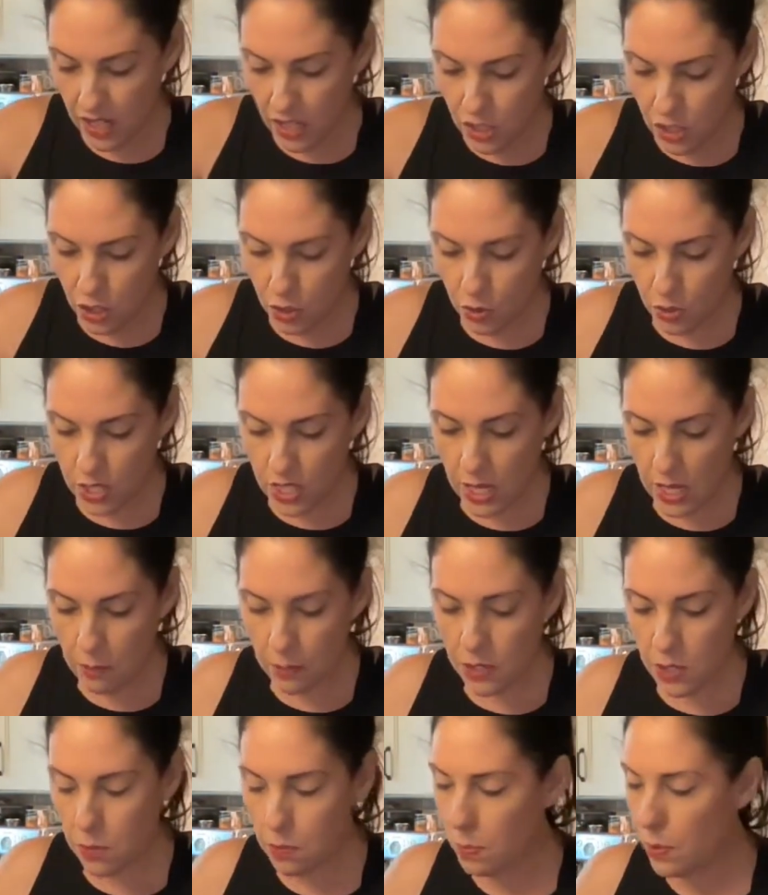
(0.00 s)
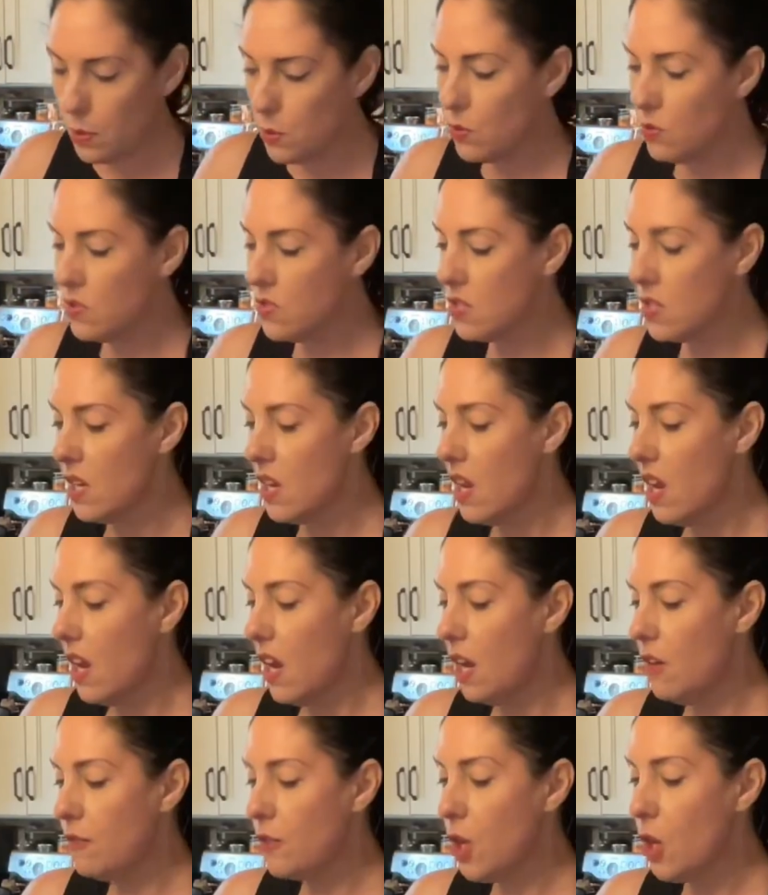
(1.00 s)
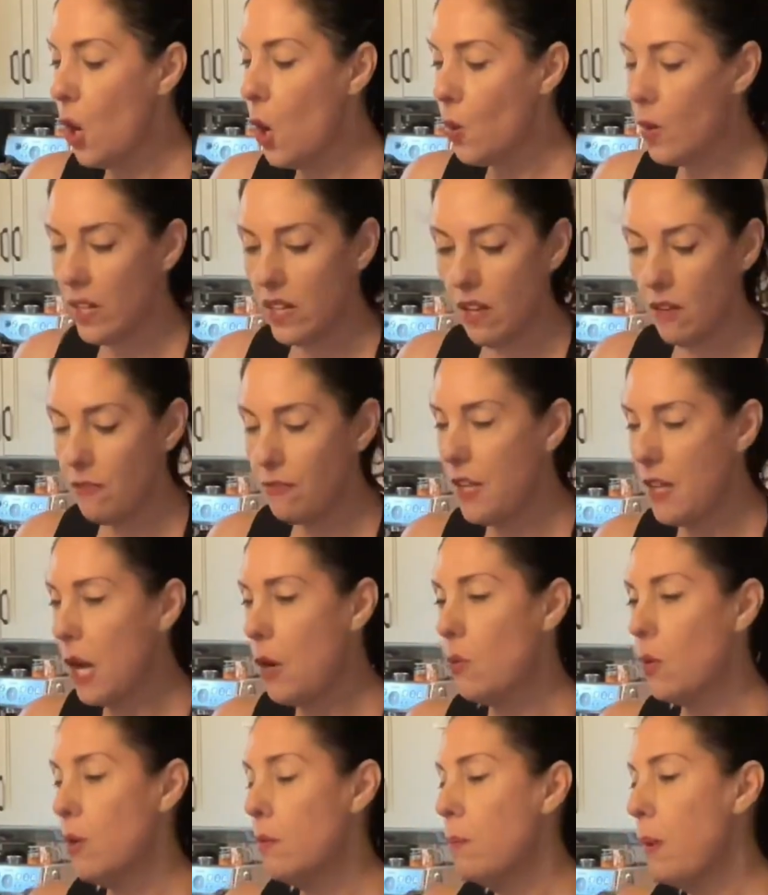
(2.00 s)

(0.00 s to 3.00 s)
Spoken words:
2 tablespoons of coconut flour would